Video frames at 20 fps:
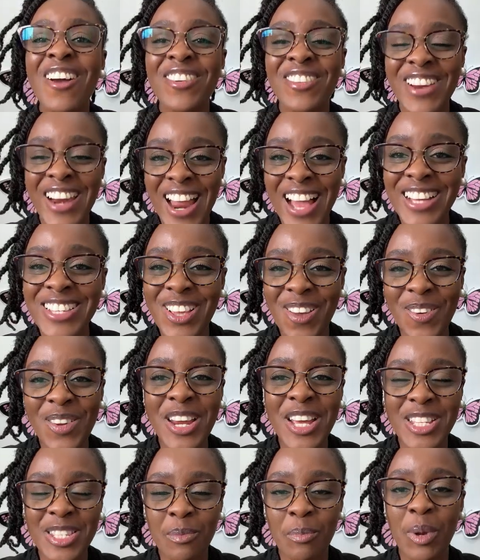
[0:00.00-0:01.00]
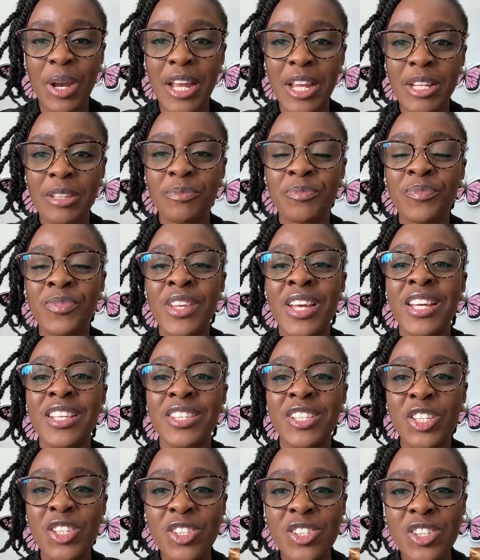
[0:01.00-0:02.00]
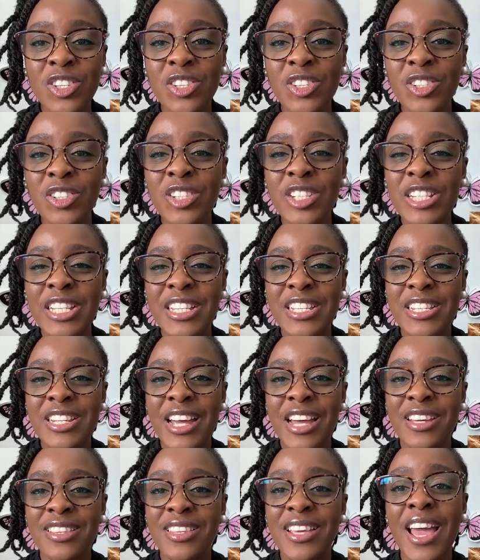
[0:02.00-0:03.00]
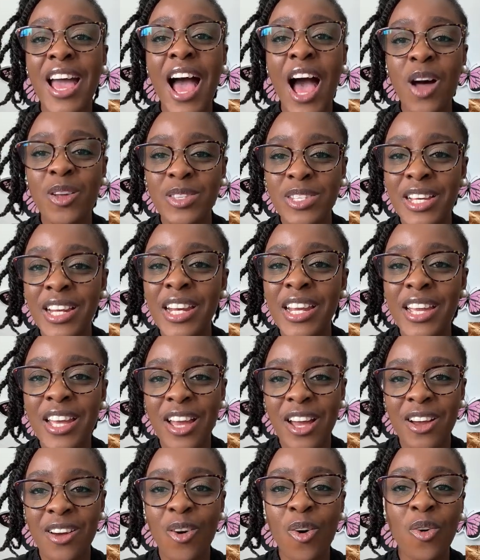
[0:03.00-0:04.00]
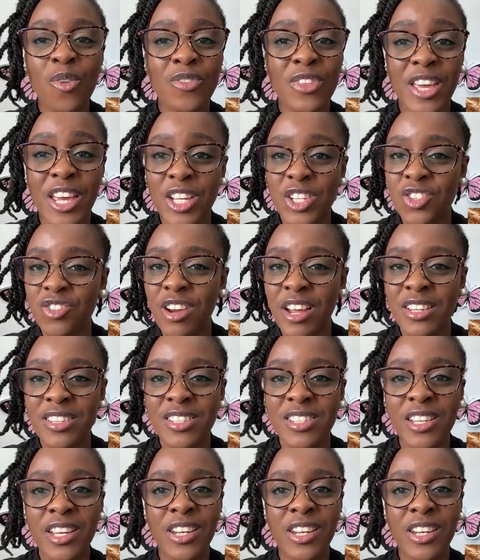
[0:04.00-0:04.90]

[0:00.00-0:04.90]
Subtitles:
Relax, I will explain. The cuticle is like the outer layer of the hair strand.